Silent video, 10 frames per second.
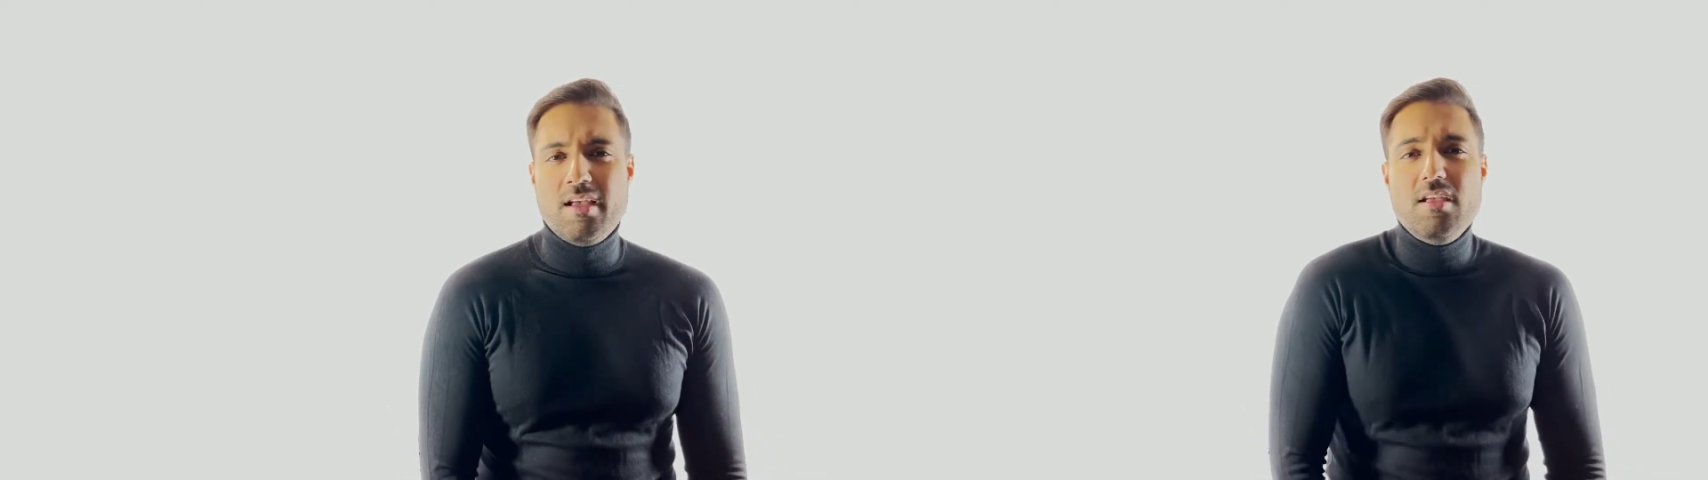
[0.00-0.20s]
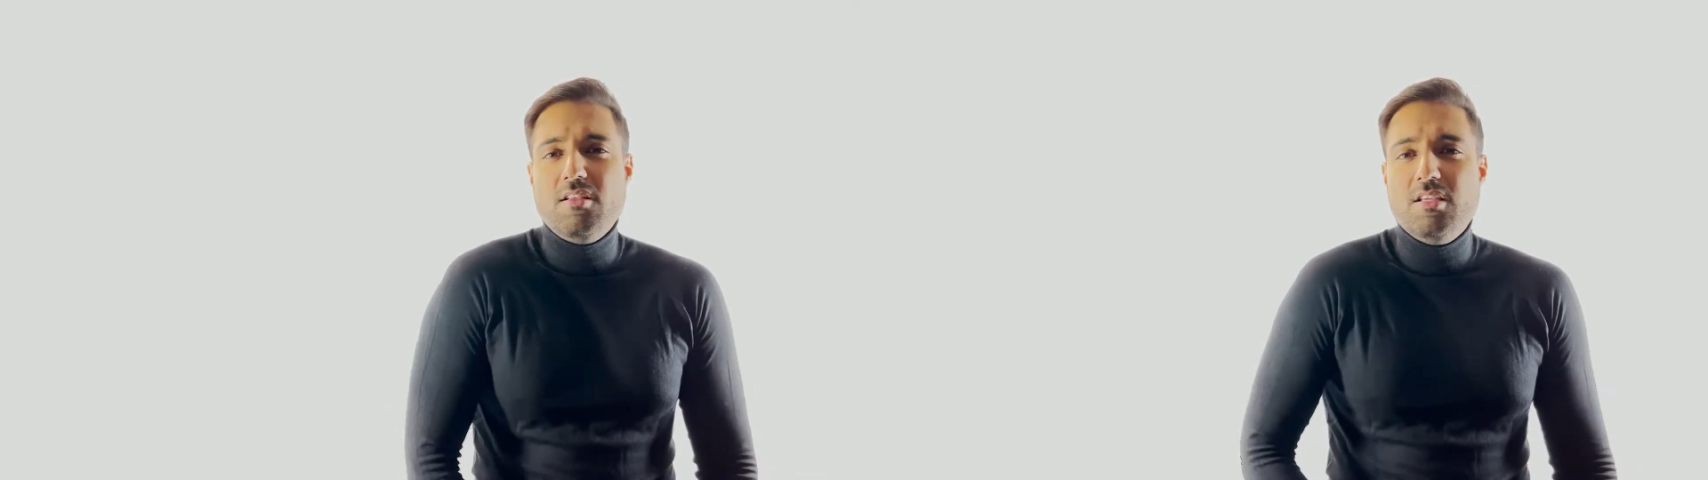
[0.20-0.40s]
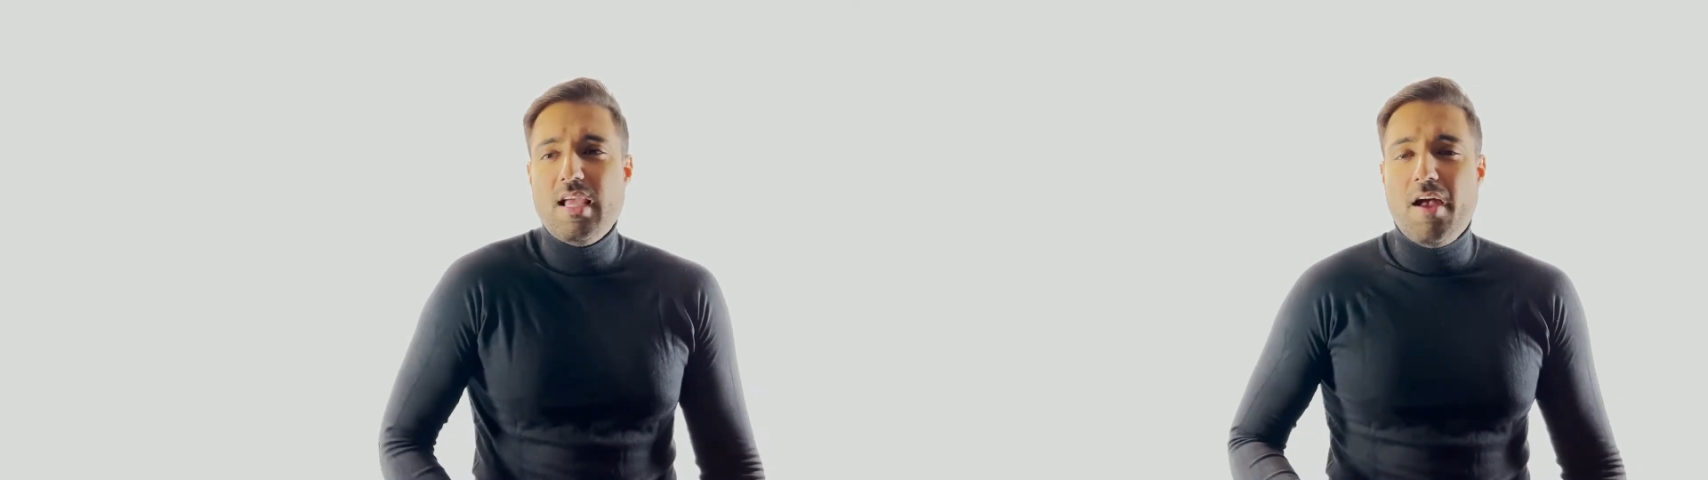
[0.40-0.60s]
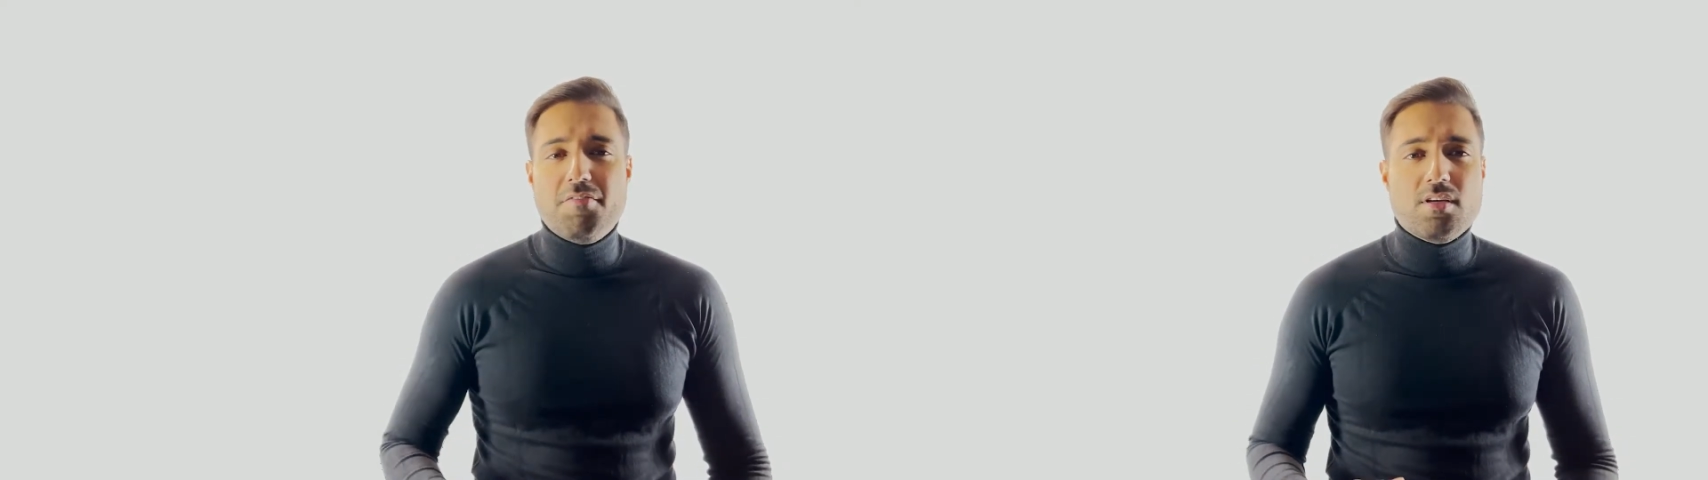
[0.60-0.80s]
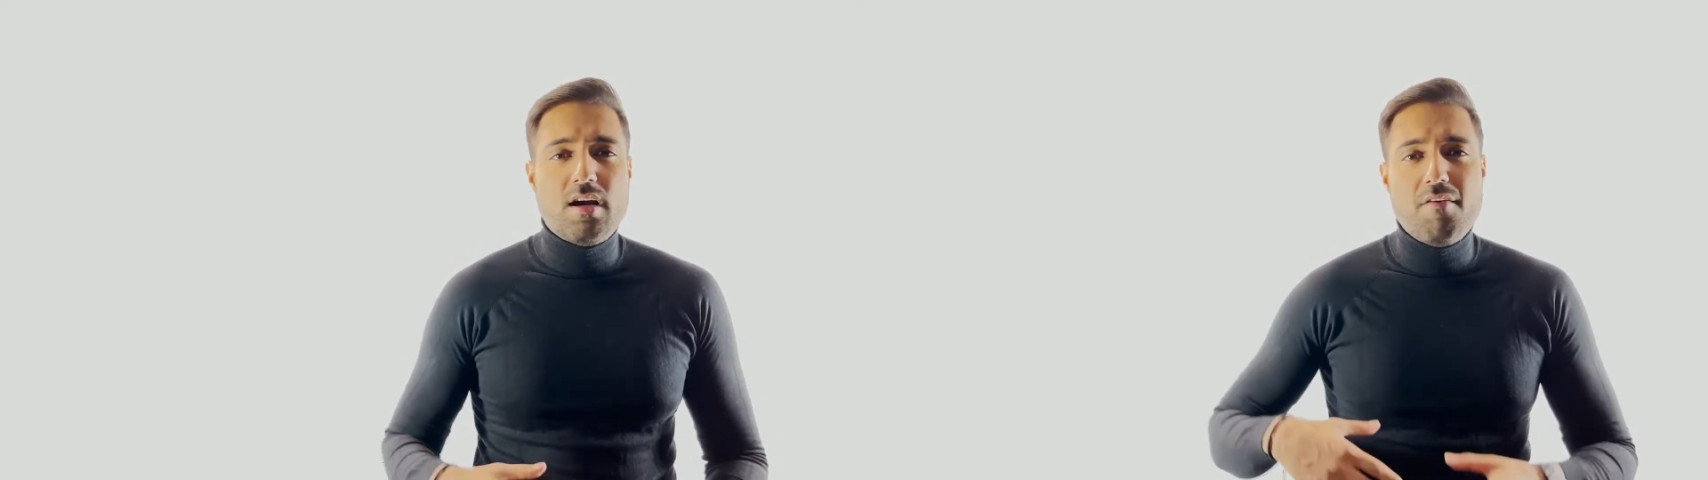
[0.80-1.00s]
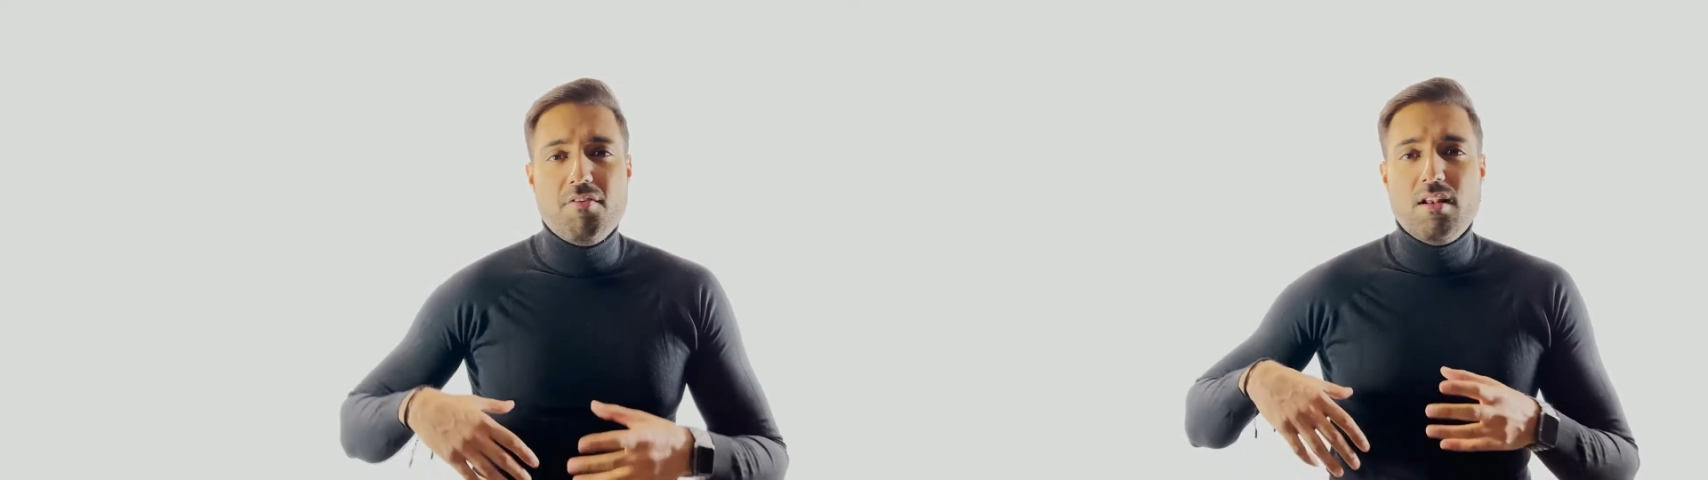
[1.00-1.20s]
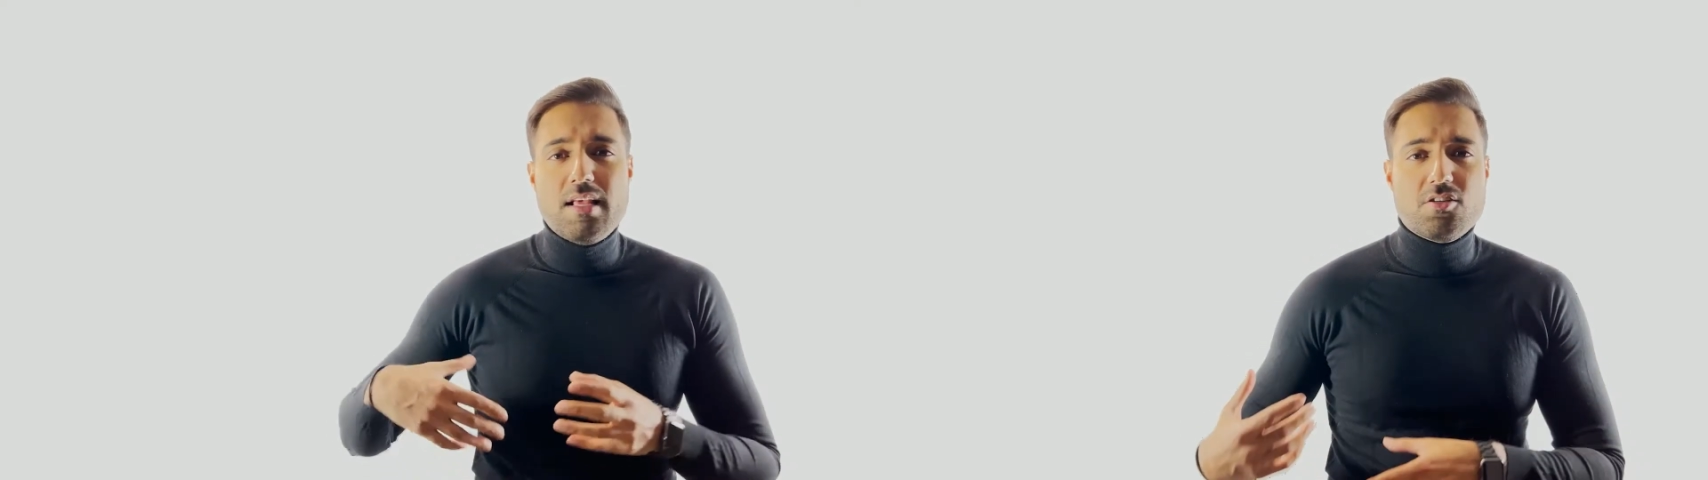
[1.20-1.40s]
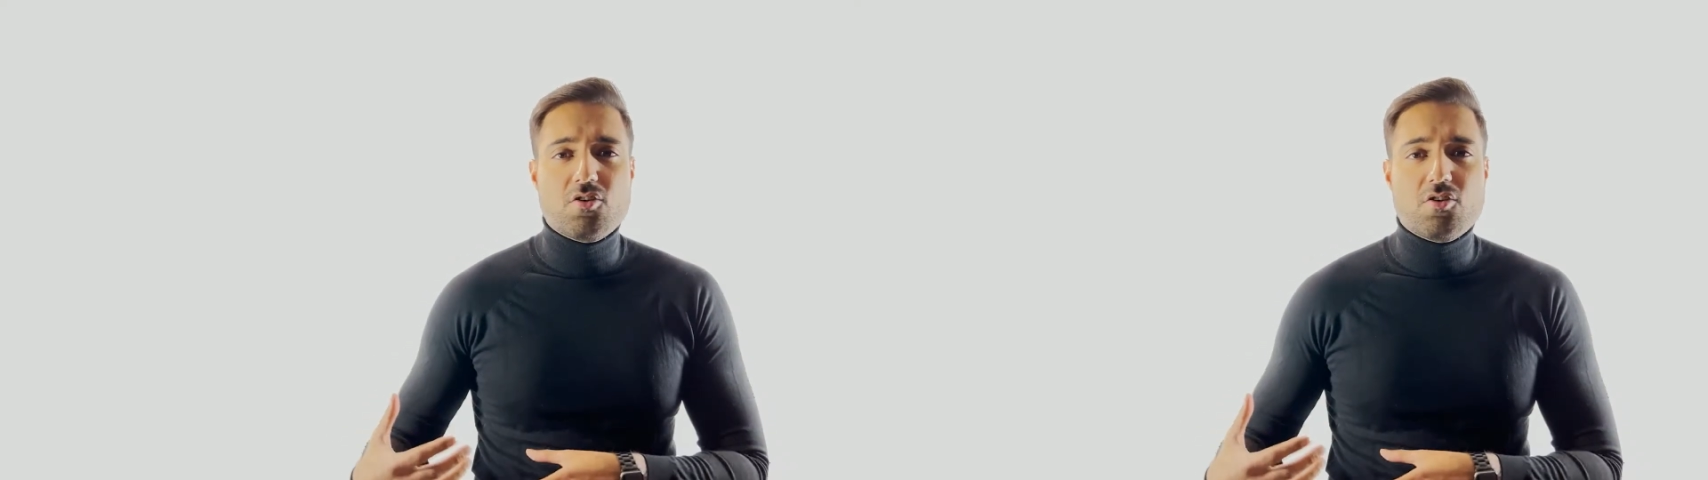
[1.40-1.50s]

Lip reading: ETFs are having lesser